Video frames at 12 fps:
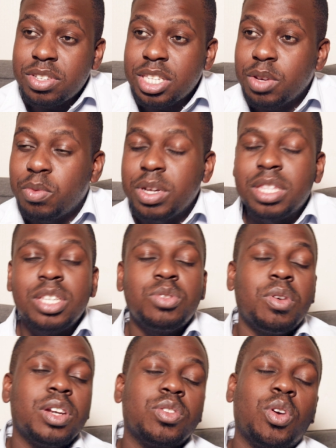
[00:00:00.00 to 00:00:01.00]
to see where
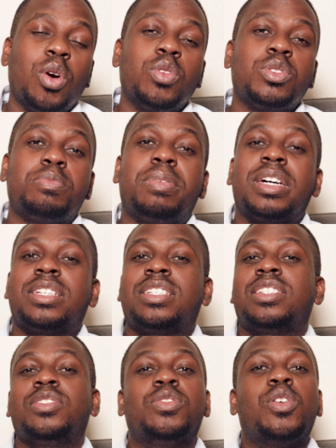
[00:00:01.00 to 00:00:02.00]
this one goes,
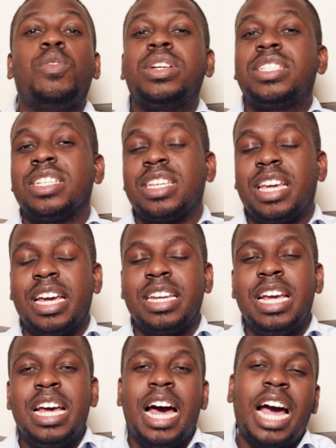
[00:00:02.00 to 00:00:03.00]
but you know, once
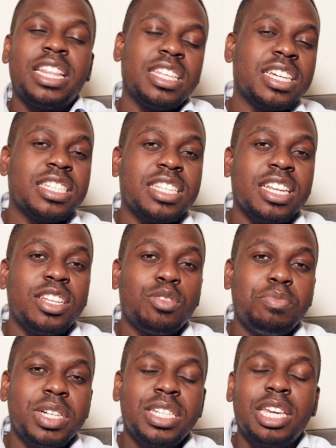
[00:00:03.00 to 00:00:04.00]
again, I think it's a
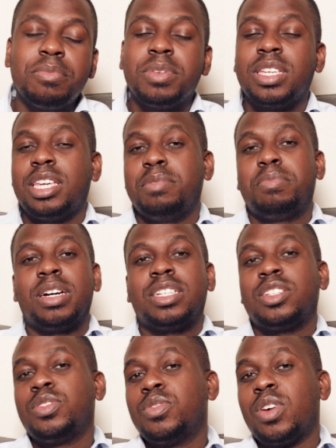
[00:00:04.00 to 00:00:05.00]
little bit gimmicky,
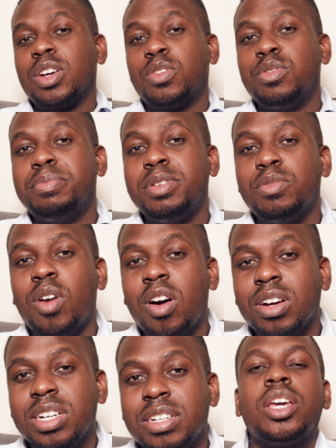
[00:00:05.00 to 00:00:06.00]
but you know, I could be
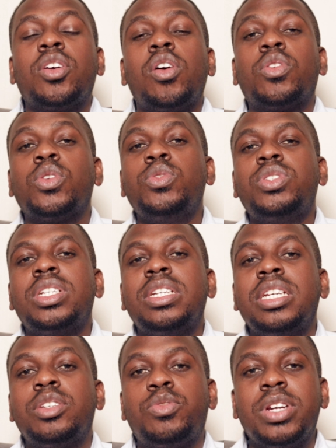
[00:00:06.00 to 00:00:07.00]
wrong. In
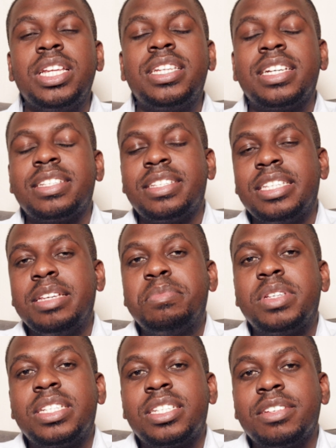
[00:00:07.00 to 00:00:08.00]
conclusion, it really does
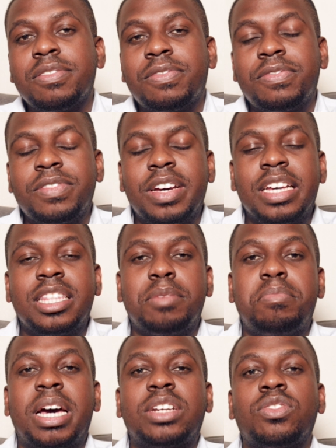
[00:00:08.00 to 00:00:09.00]
seem as if uh, the
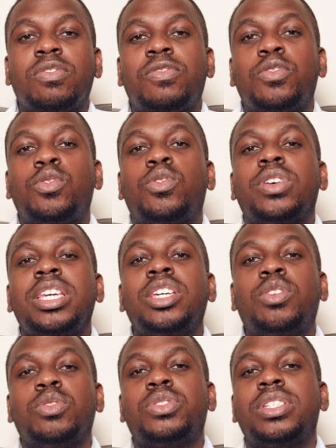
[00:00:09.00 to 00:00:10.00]
battle for
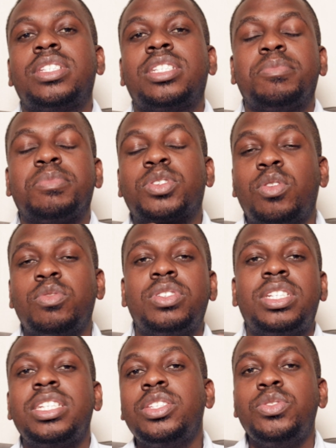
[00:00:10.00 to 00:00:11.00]
ecosystems
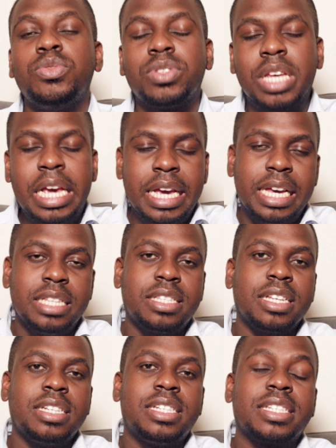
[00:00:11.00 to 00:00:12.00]
continues. It's
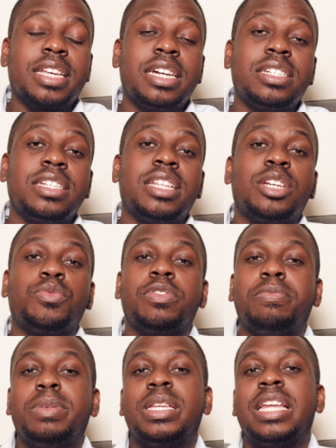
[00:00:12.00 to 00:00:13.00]
a discussion that
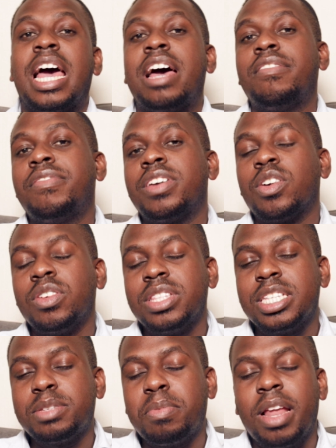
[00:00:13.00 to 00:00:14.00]
we've been having on
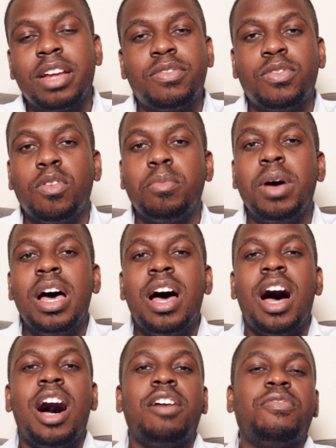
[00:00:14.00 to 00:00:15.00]
this platform
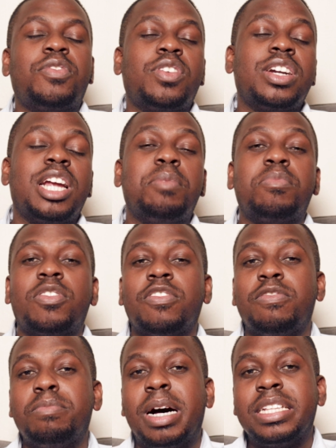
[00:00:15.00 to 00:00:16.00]
uh, for a number
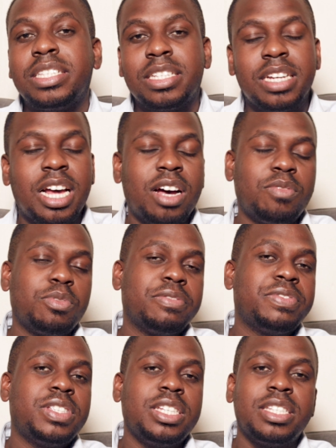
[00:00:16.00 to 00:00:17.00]
of months now.
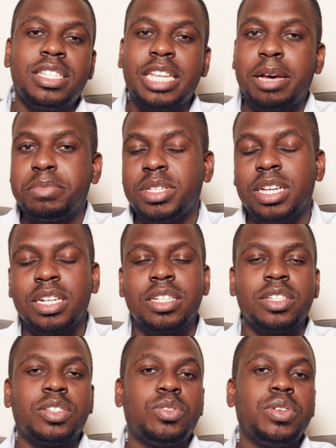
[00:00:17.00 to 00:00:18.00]
We've seen
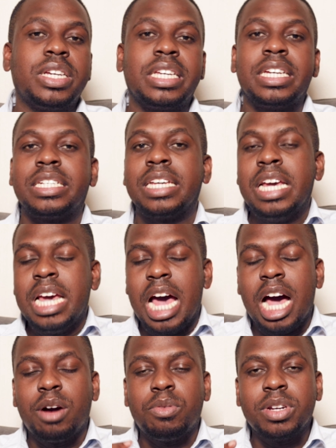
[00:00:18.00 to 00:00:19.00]
Samsung's doing it,
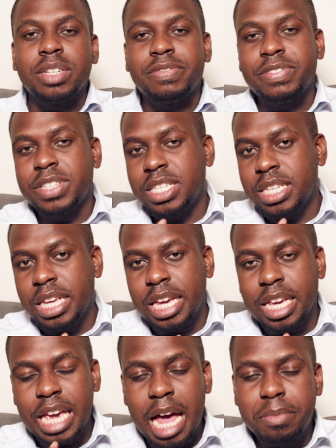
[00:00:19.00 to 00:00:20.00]
uh, we're
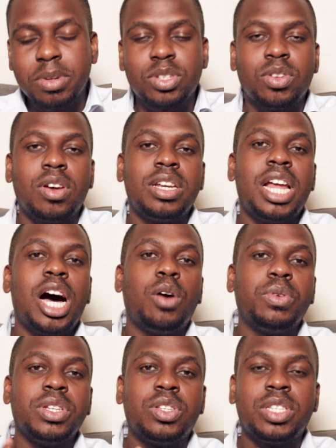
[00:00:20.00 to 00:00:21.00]
seeing Amazon now,
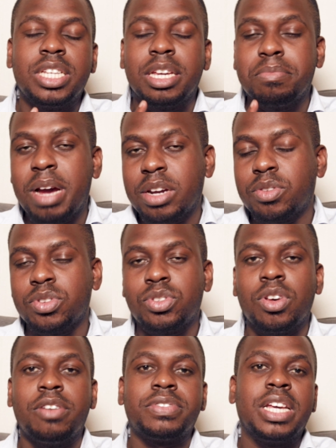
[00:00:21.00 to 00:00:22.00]
we're seeing
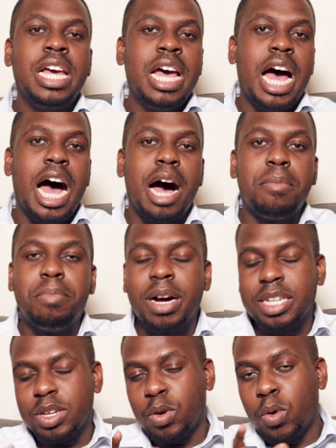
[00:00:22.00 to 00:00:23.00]
Microsoft, uh,
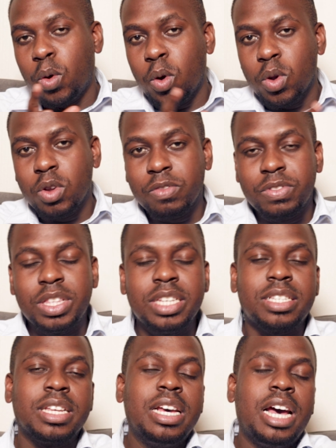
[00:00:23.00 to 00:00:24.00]
but all of
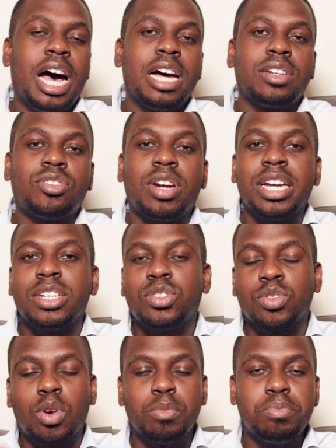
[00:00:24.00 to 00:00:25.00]
this are uh, trying
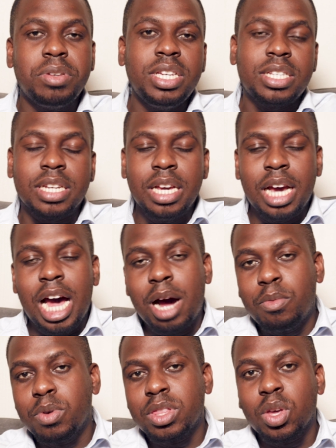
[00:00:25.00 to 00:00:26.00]
to compete
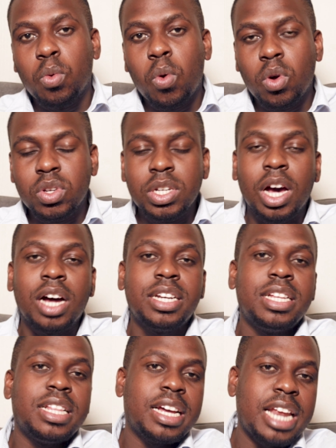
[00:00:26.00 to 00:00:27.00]
uh, with the walled
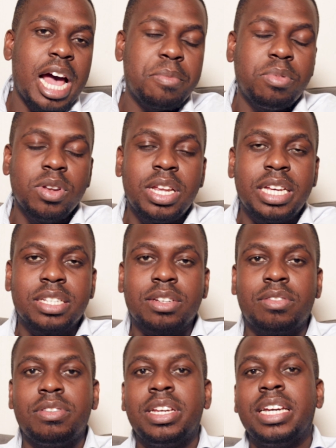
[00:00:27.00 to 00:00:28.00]
garden that Apple has
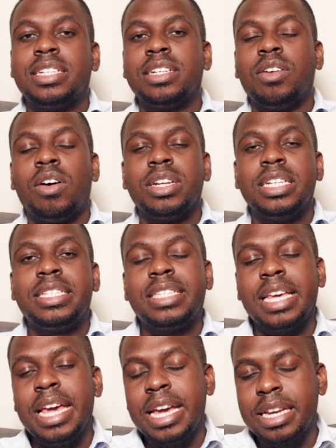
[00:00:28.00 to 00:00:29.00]
created on its
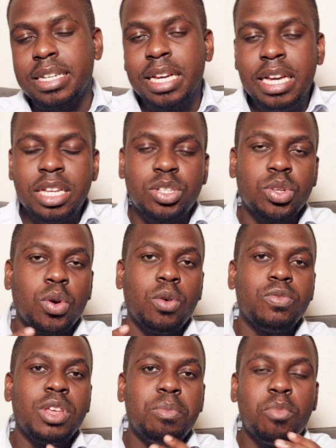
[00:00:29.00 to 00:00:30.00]
end.
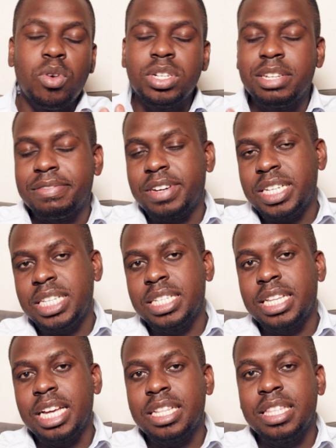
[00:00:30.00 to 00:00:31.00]
So the more devices
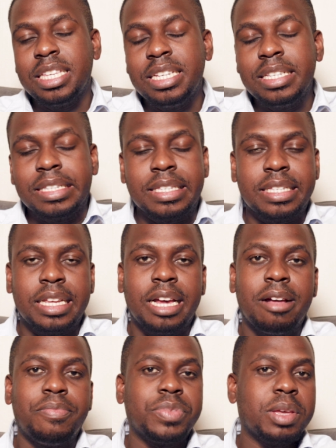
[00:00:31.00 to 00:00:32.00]
that these
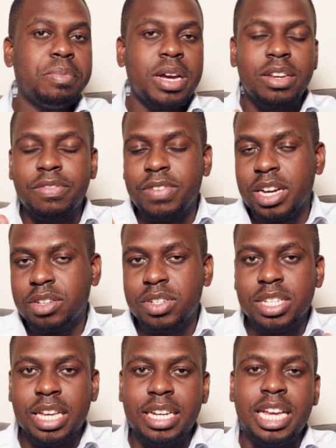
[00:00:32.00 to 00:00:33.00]
um,
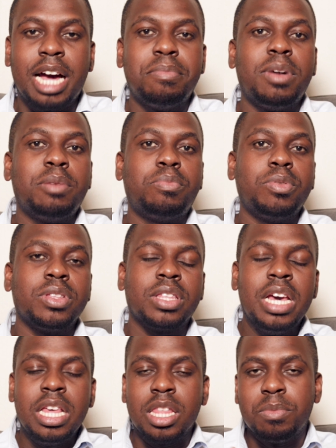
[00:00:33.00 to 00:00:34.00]
manufacturers can come up
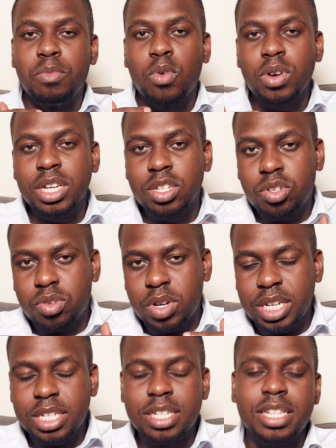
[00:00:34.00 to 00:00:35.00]
with, the more
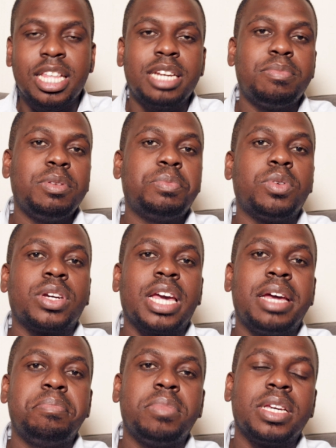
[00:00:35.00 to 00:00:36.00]
entrenched that people
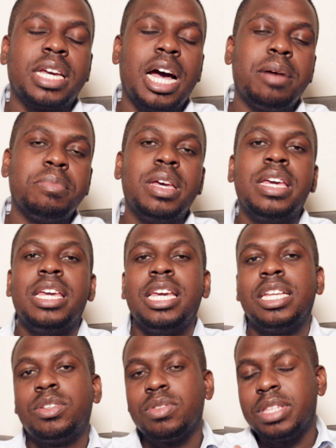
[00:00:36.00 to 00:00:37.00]
can become
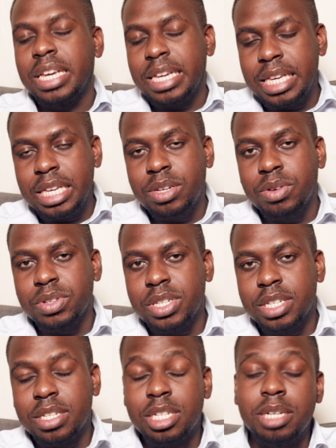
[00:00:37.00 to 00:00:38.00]
into their
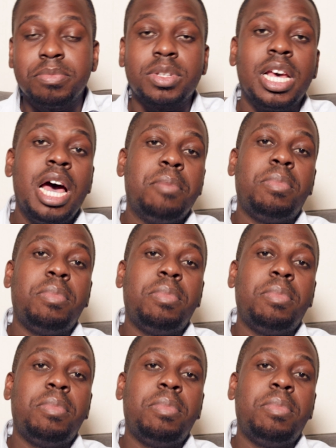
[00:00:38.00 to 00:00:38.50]
ecosystems.